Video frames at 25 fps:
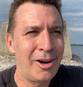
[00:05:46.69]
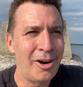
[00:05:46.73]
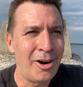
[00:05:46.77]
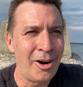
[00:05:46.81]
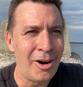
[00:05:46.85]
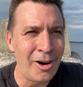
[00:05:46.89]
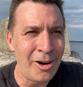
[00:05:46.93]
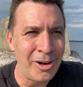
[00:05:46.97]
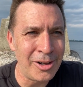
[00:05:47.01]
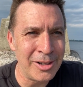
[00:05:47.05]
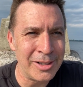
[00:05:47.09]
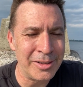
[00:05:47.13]

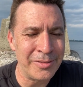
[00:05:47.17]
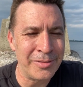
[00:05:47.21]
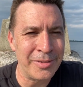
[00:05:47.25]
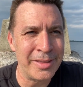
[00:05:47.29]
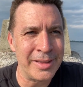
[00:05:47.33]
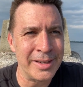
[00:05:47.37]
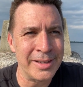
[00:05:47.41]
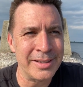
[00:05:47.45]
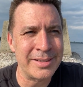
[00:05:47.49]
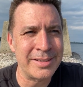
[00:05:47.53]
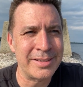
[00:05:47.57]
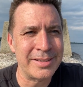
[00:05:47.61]
All of
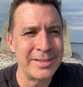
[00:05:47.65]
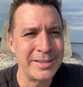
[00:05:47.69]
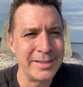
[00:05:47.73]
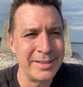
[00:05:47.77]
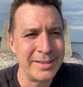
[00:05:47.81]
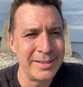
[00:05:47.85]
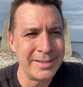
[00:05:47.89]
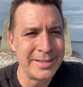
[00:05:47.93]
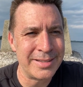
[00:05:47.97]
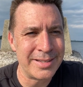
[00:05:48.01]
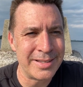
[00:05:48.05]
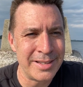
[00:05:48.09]
this
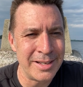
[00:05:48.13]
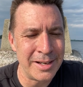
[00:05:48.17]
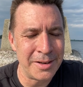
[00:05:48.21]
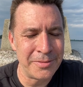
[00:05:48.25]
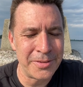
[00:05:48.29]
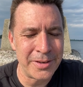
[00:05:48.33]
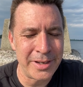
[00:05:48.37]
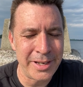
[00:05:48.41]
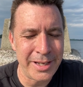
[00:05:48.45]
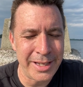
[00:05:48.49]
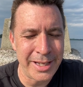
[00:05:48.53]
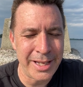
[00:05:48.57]

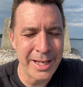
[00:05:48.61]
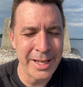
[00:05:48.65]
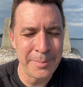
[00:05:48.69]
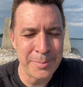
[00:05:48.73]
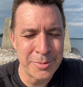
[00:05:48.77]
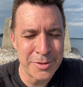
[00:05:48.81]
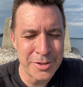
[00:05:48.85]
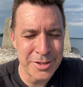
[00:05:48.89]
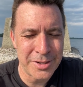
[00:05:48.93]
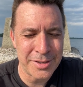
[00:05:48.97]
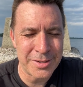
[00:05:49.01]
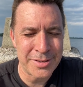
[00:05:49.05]
stuff that he
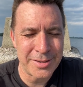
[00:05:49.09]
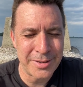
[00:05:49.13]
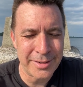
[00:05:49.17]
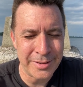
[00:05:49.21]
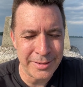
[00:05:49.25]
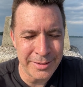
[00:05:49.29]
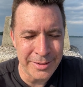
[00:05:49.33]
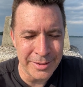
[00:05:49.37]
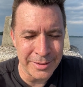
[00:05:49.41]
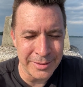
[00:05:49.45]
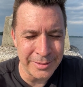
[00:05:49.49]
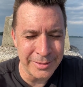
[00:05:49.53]
keeps
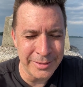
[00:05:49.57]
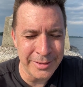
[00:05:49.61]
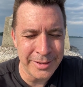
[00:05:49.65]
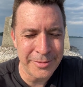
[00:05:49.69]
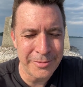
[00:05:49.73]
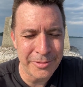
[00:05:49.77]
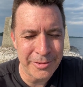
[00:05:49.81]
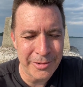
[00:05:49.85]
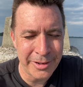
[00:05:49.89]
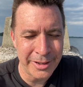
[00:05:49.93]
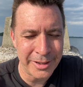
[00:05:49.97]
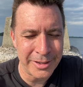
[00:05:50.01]
just
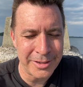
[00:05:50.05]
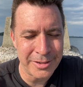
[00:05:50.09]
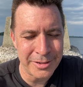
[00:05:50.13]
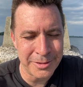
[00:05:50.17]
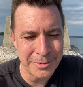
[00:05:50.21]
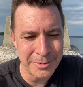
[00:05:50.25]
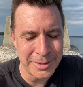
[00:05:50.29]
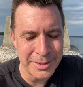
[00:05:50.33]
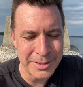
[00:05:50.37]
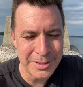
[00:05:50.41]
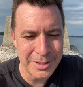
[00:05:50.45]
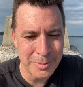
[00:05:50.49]
delivering
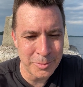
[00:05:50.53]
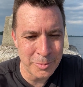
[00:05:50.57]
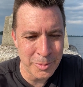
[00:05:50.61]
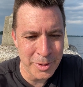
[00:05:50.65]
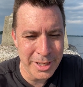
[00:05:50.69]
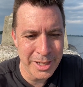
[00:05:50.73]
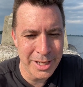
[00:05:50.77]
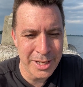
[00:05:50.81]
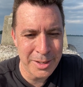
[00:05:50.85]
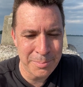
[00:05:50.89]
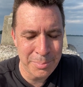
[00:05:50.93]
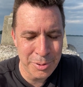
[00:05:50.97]
to us, and we
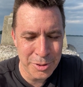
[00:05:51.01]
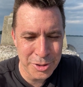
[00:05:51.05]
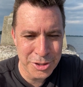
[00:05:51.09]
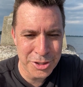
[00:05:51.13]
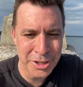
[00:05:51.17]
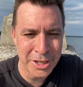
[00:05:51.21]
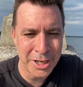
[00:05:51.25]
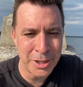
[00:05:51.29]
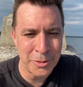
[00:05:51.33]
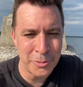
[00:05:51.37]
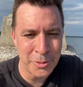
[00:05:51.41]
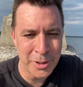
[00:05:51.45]
keep
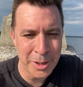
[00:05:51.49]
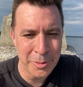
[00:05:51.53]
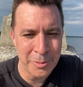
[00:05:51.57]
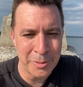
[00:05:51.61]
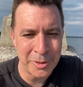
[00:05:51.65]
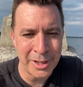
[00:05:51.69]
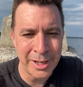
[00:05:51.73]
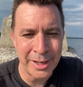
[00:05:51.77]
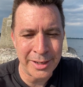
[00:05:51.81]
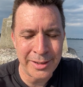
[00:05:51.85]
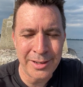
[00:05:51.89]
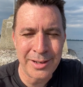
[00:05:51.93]
pushing it away.
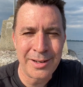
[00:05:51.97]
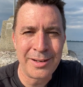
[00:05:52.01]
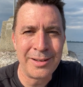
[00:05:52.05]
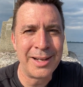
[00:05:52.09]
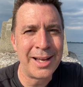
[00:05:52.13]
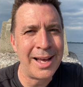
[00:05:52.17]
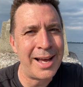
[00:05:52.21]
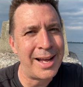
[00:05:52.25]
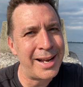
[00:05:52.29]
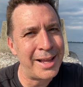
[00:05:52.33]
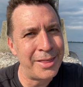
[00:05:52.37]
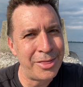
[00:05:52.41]
We're like, no,
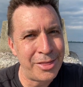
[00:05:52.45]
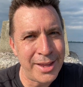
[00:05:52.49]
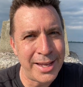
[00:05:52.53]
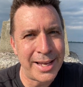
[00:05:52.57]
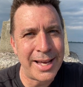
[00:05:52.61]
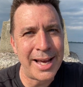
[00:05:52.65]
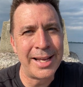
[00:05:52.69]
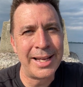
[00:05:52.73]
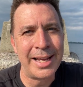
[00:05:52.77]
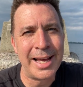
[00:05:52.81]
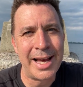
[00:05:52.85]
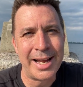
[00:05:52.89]
God, I
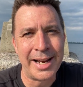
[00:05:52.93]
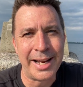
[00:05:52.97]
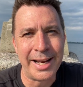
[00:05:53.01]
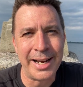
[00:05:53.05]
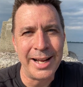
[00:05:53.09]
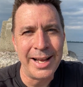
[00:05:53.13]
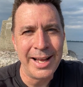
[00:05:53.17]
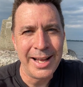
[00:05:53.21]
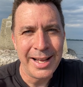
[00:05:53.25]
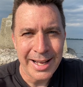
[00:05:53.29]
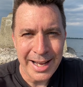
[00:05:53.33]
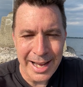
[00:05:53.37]
think I got it.
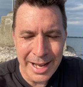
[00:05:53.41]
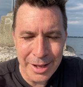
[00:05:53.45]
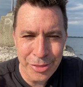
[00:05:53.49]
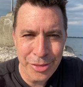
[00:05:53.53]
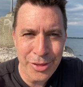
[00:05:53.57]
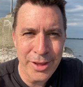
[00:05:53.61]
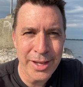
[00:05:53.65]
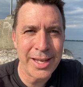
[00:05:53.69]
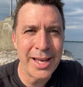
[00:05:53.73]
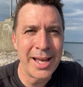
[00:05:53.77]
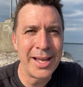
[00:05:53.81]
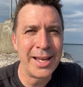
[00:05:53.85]
I
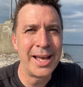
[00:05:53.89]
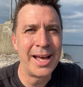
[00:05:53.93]
think